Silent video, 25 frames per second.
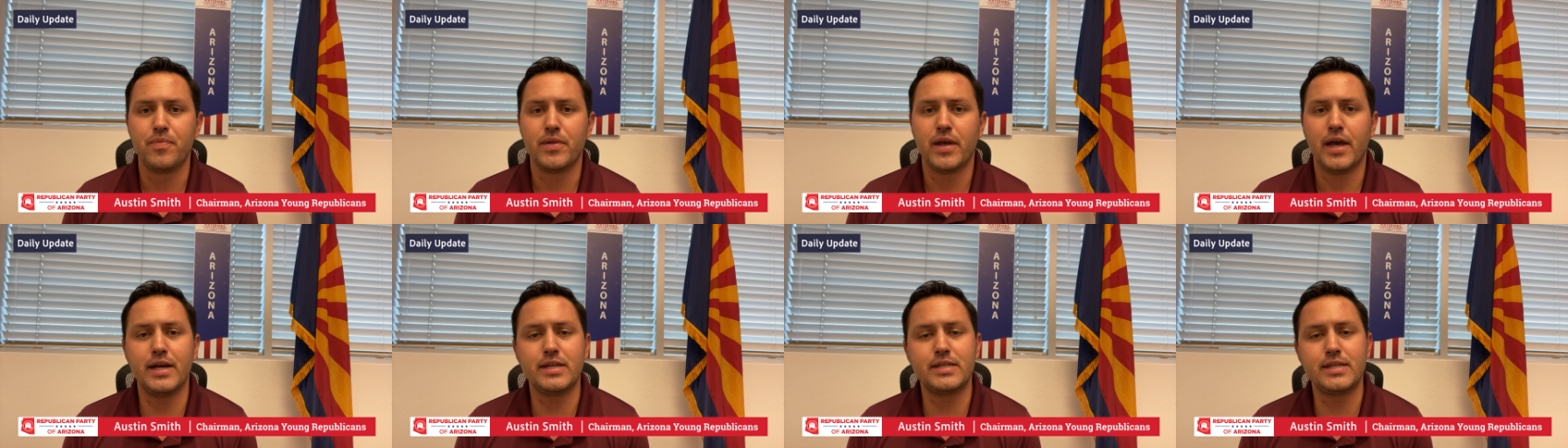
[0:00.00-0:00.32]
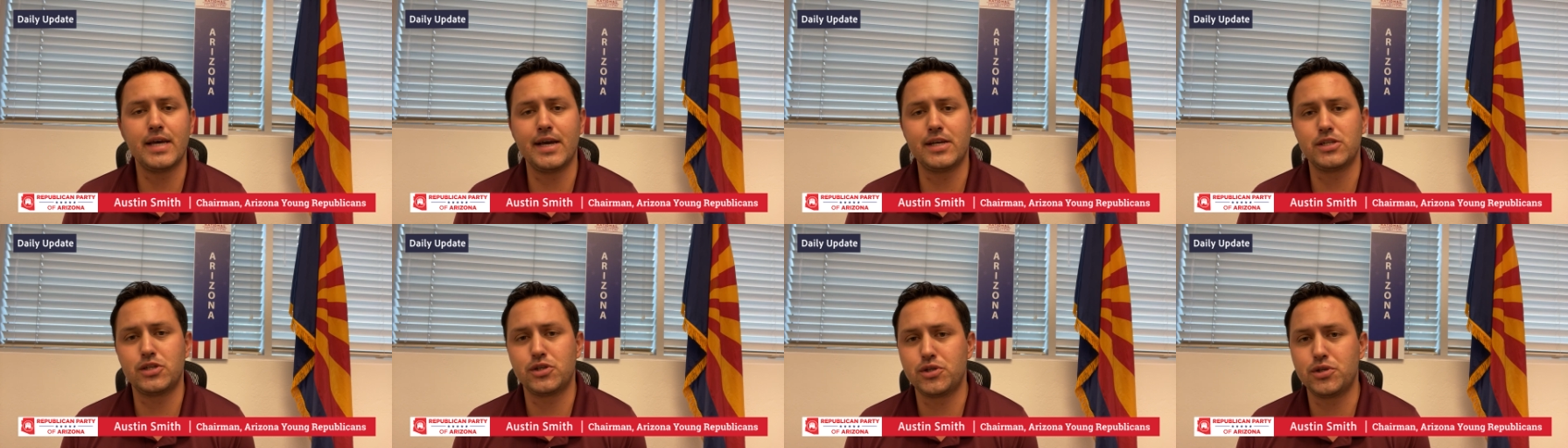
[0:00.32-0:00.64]
It
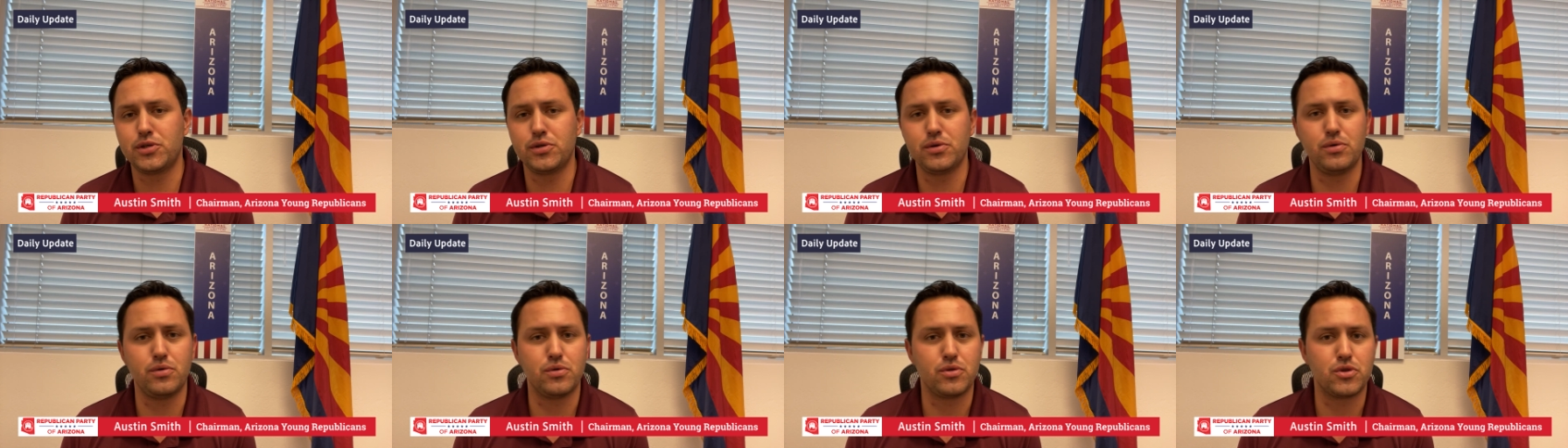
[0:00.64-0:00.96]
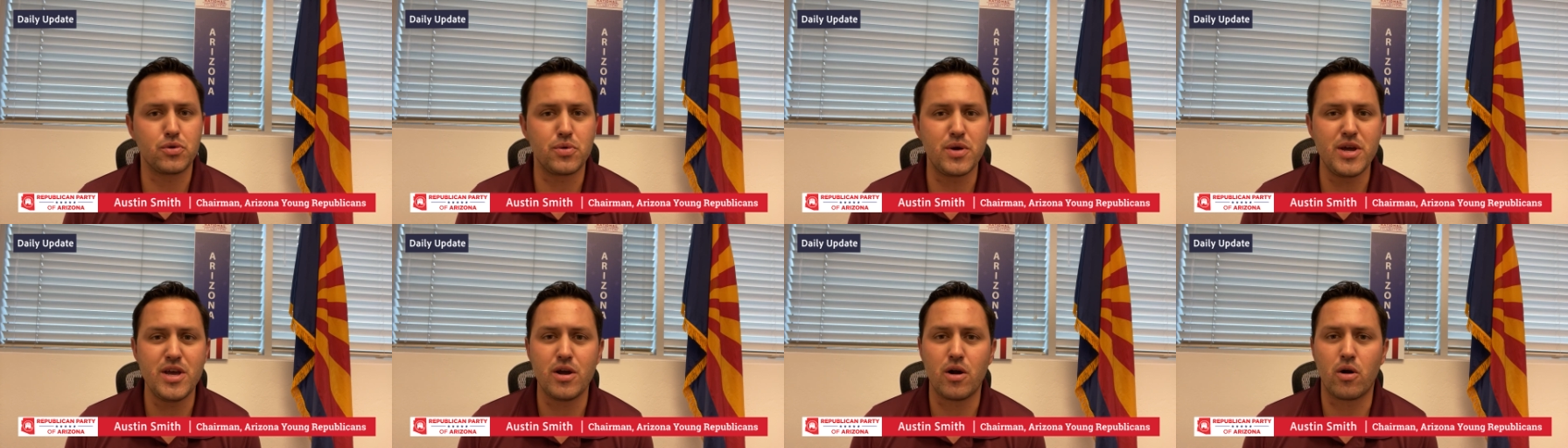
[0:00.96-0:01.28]
takes two,
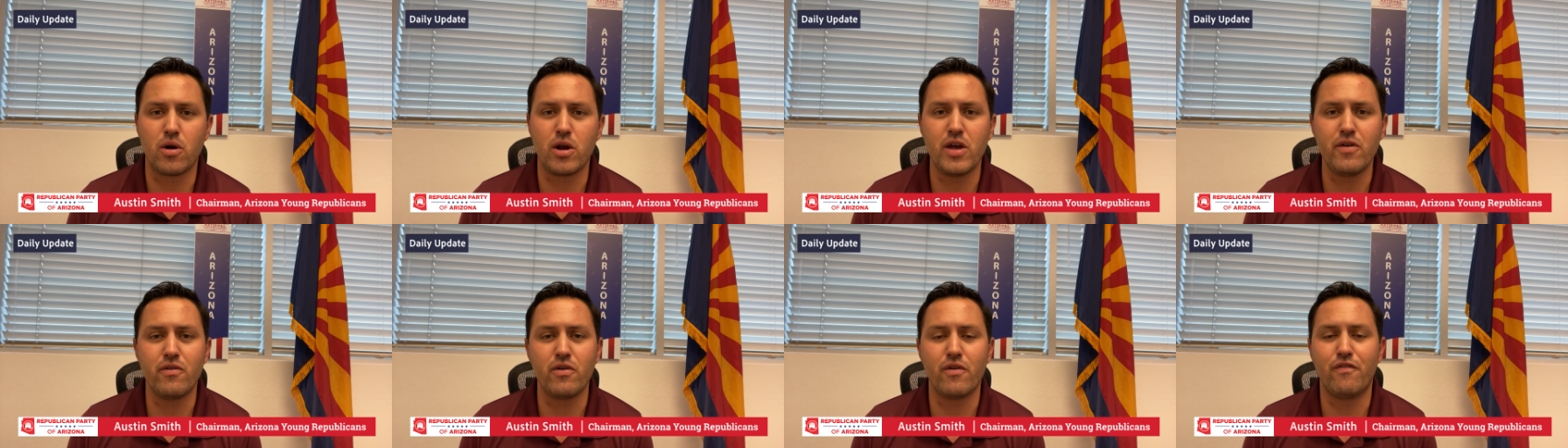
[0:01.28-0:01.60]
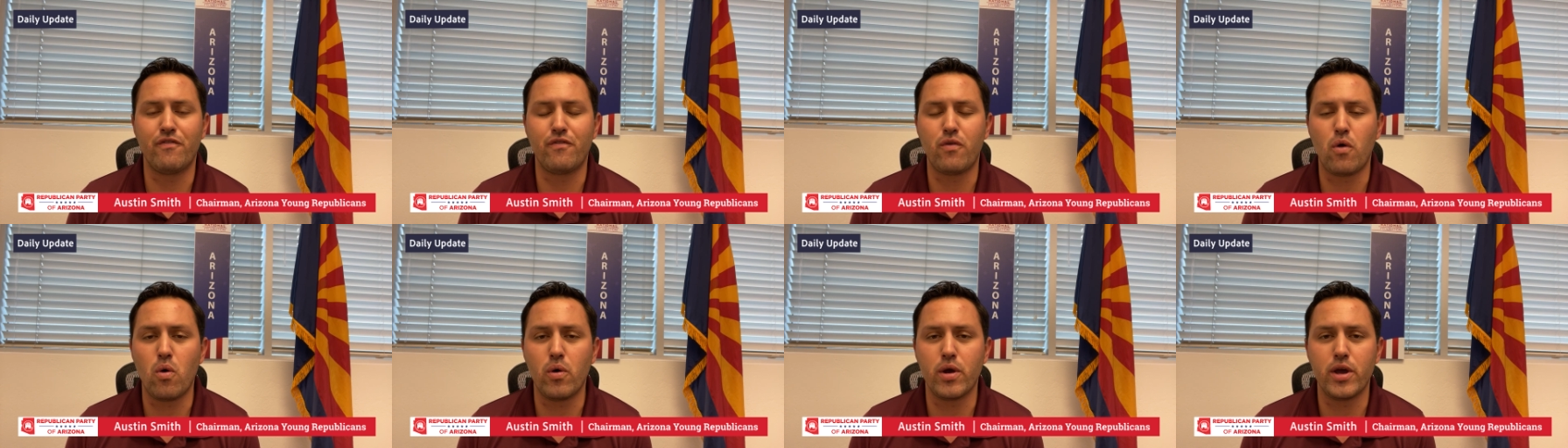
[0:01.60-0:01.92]
three, or even
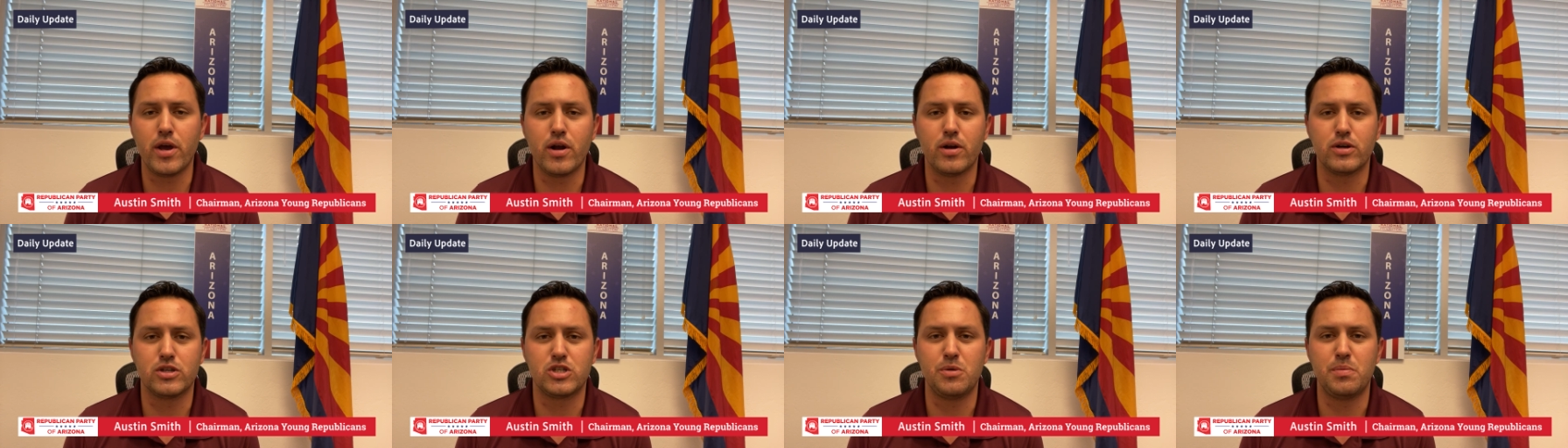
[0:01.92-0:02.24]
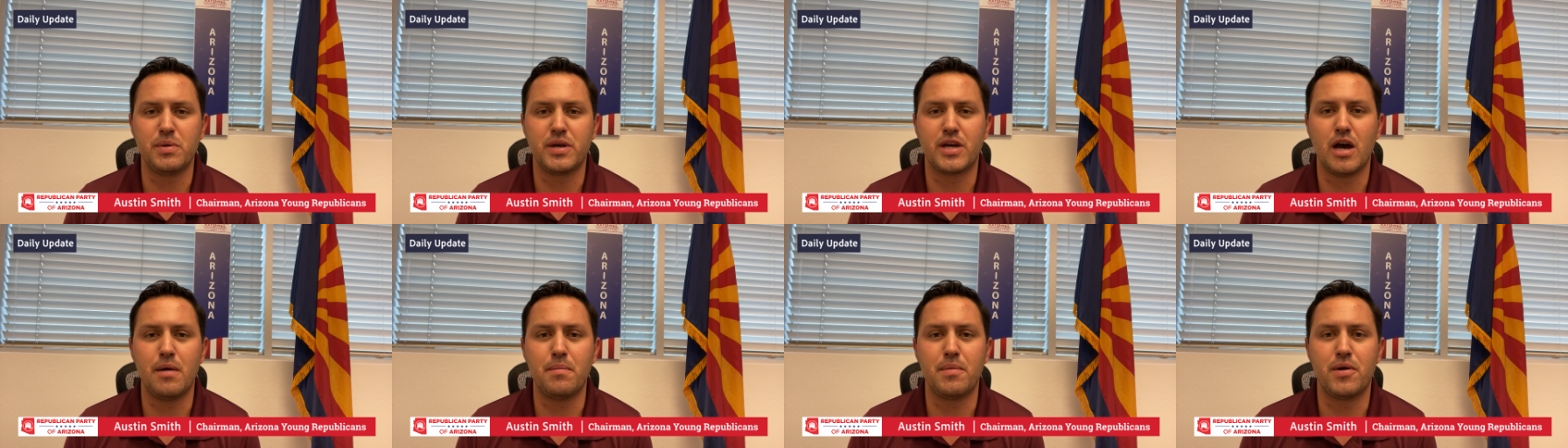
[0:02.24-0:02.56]
four years to
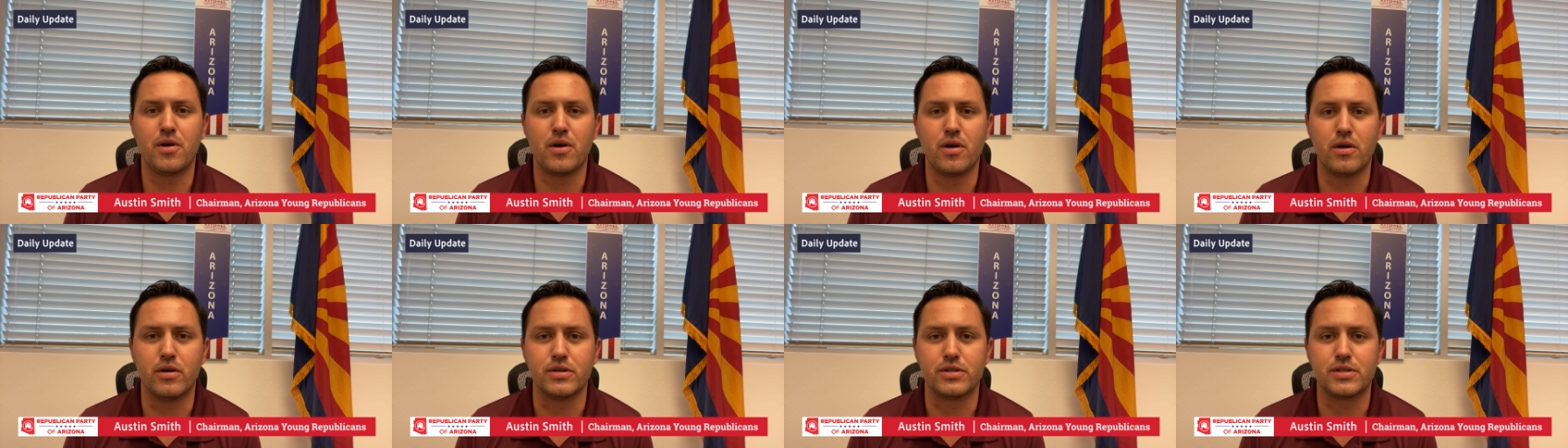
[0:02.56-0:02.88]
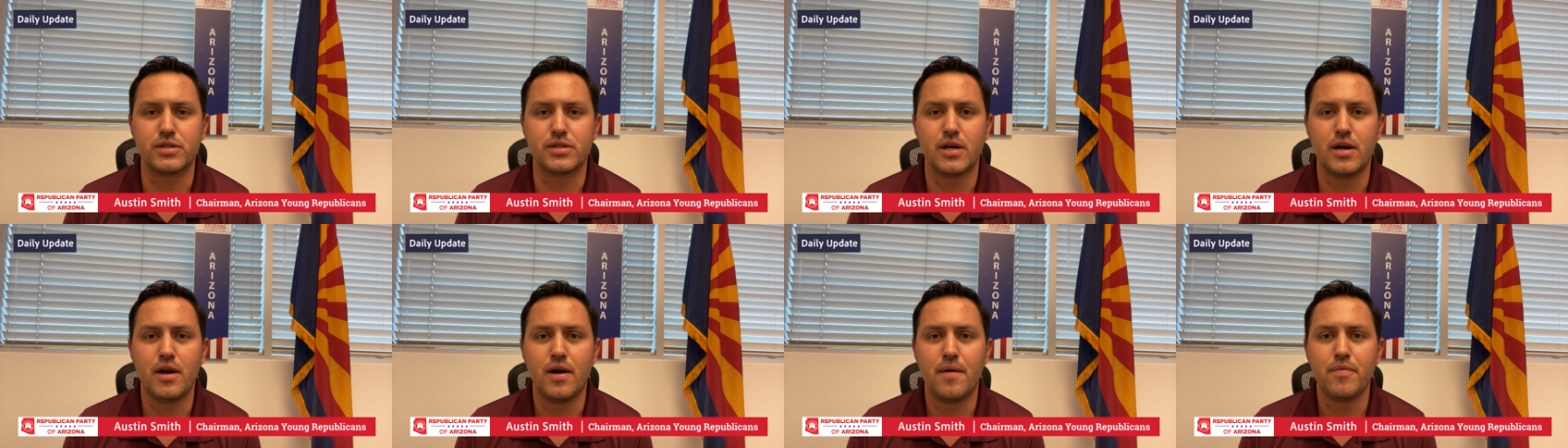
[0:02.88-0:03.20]
become a nurse.